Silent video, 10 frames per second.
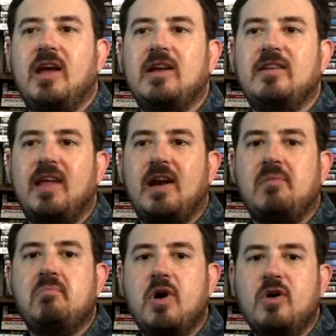And it's that
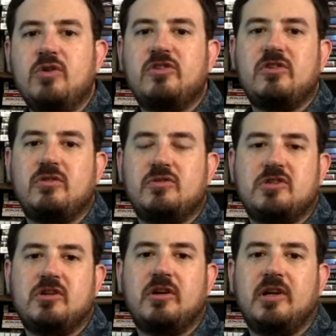emotional
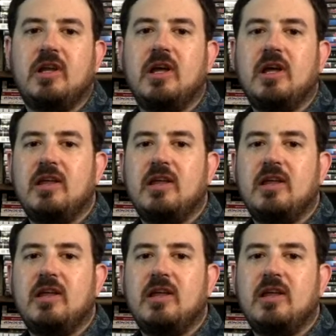journey